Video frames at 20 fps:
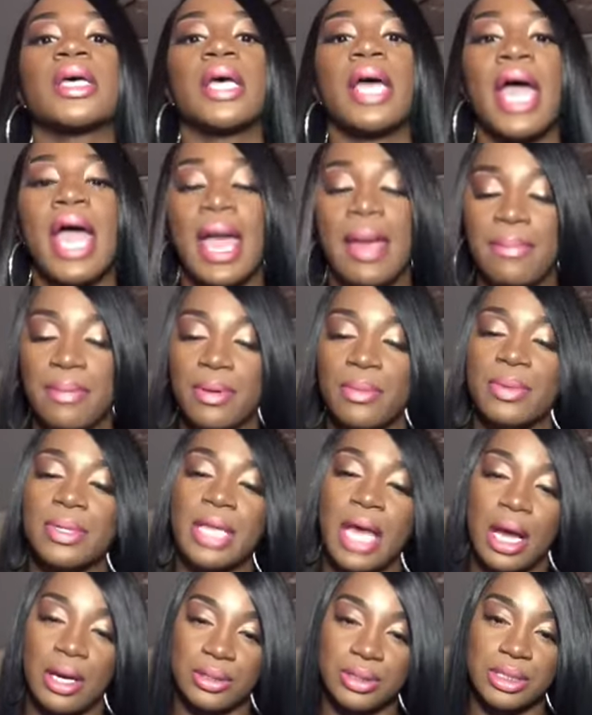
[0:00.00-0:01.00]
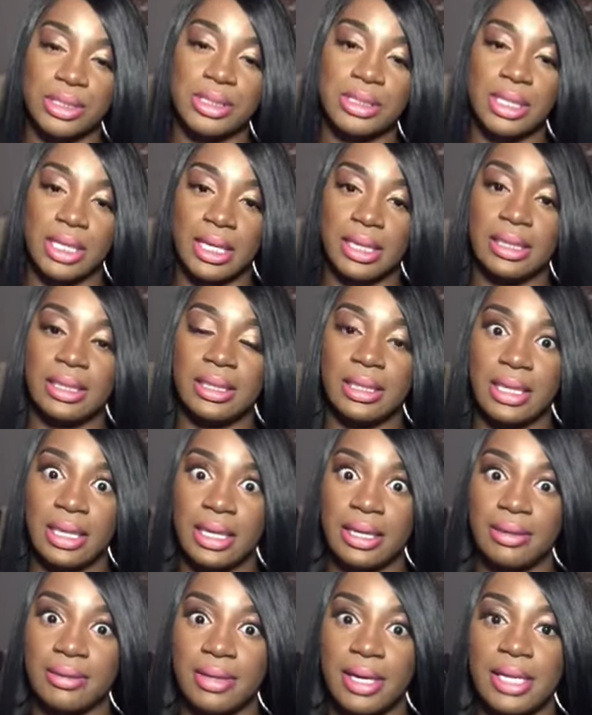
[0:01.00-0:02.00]
happy with how she's laid
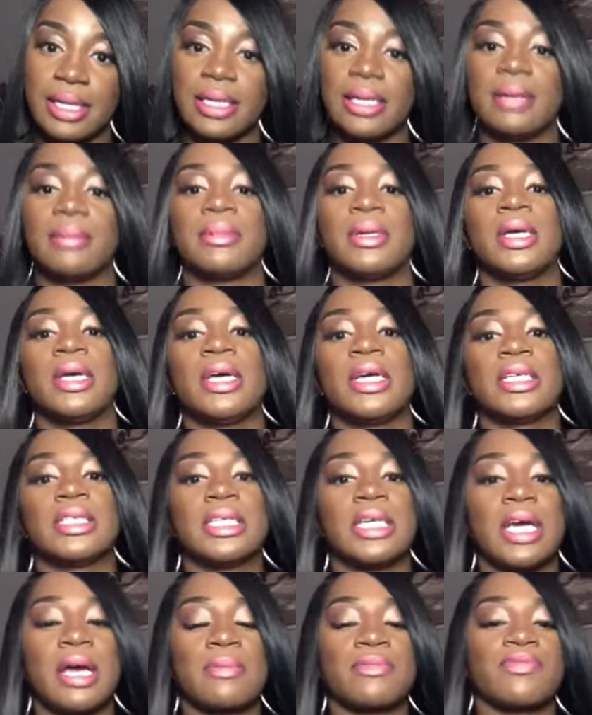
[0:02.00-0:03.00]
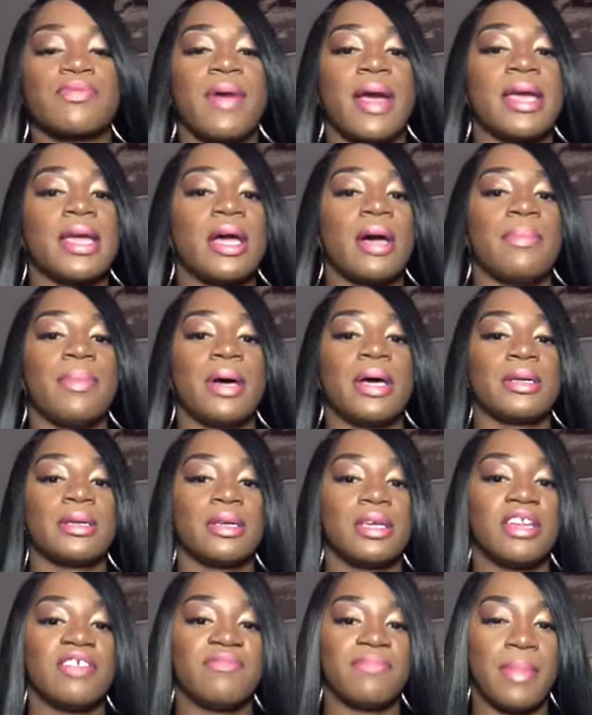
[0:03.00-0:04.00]
now. I am. She comes right up
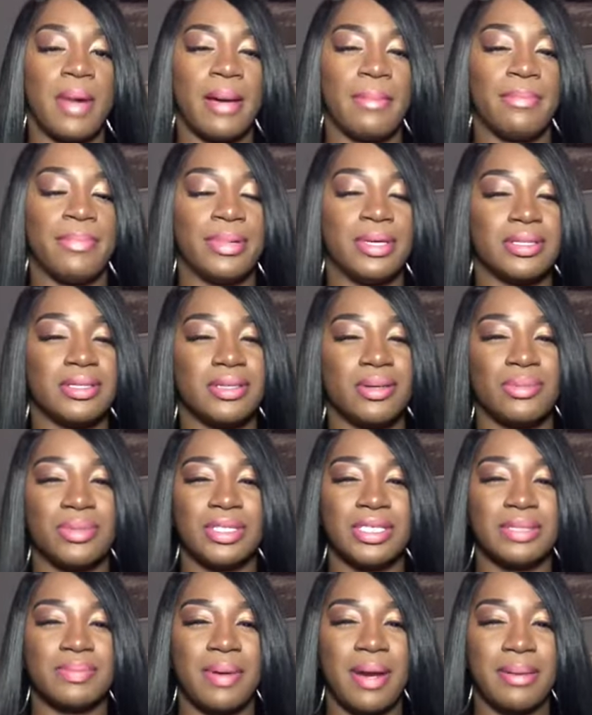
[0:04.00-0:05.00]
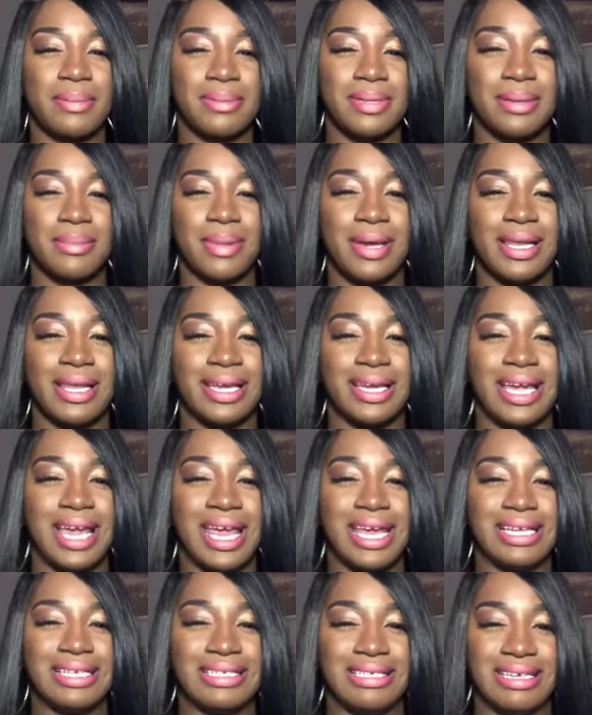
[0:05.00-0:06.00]
underneath my bosom, which is probably about like
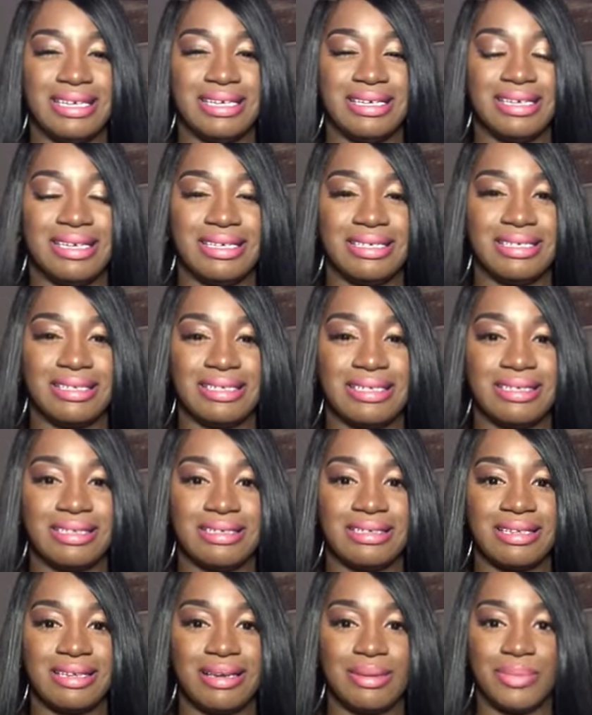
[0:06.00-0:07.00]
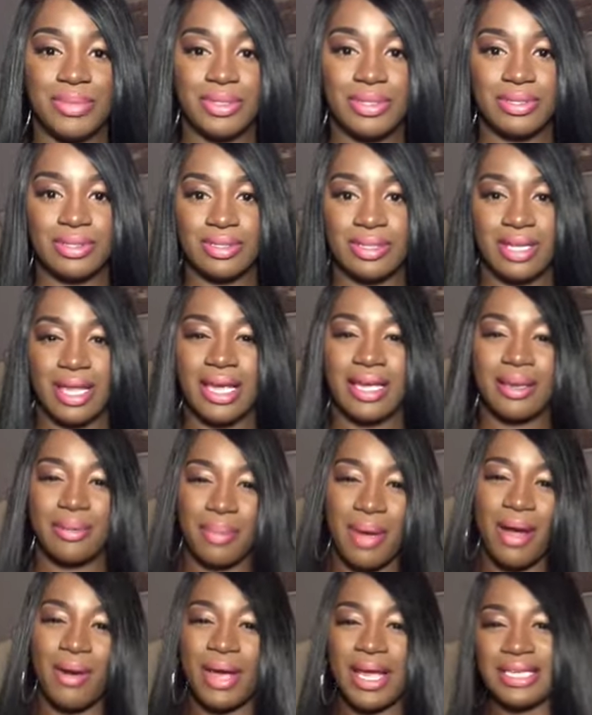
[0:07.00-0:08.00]
18 inches. I'm like
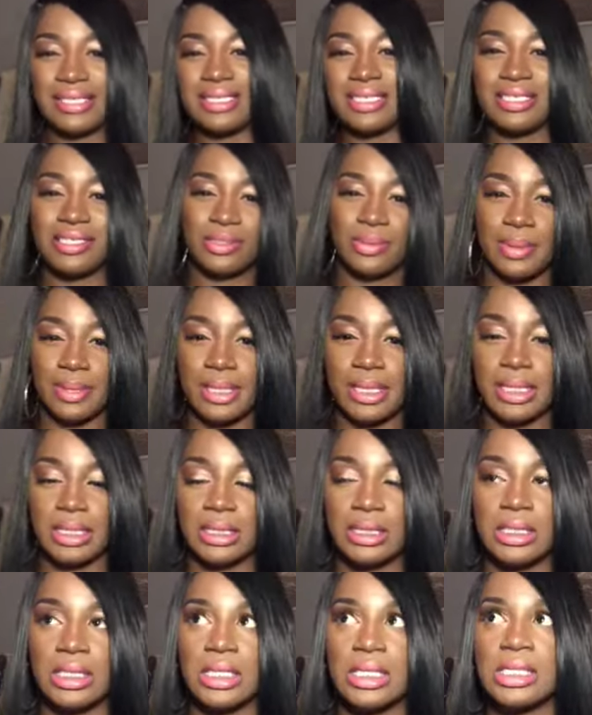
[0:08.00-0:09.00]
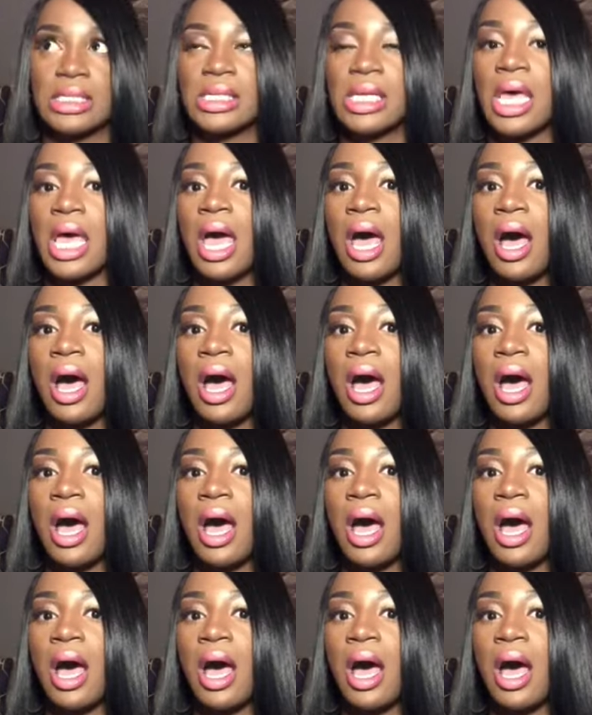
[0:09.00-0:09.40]
about 18, 20 inches.